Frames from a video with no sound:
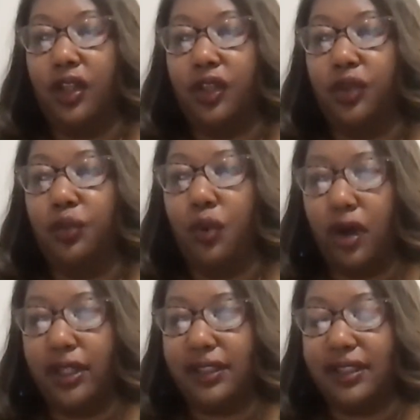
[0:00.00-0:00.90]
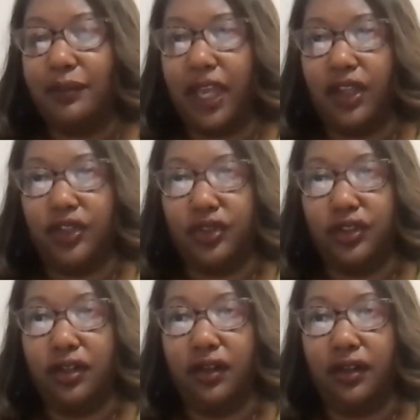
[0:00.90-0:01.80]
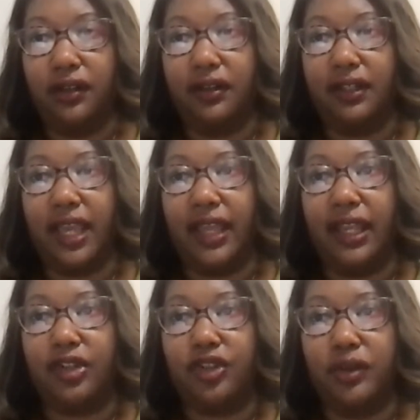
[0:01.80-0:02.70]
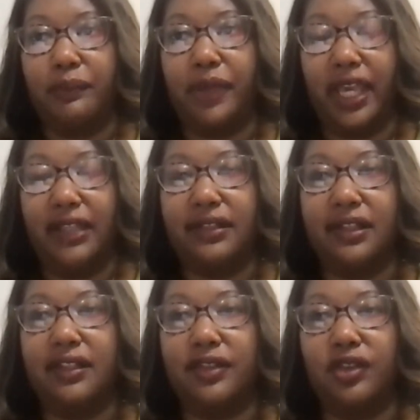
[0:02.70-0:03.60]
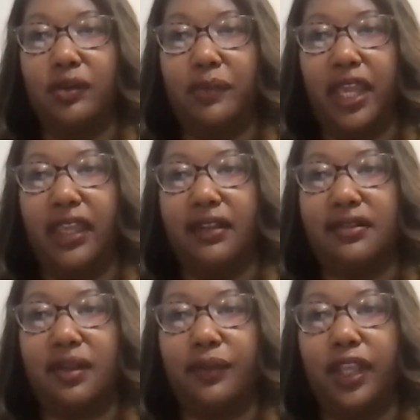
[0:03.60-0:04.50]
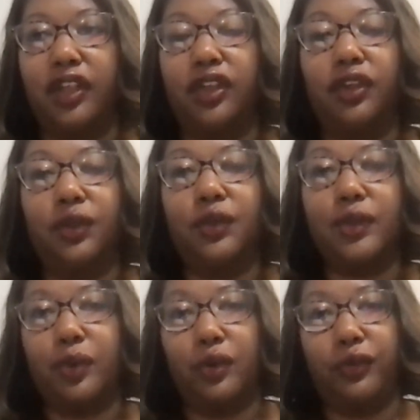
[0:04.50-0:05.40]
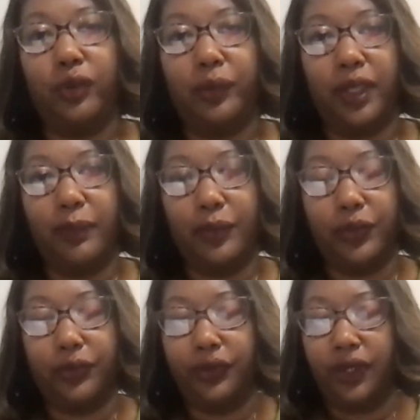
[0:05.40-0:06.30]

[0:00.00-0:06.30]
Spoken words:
you want to make sure that at your basis, you're making something usable for people.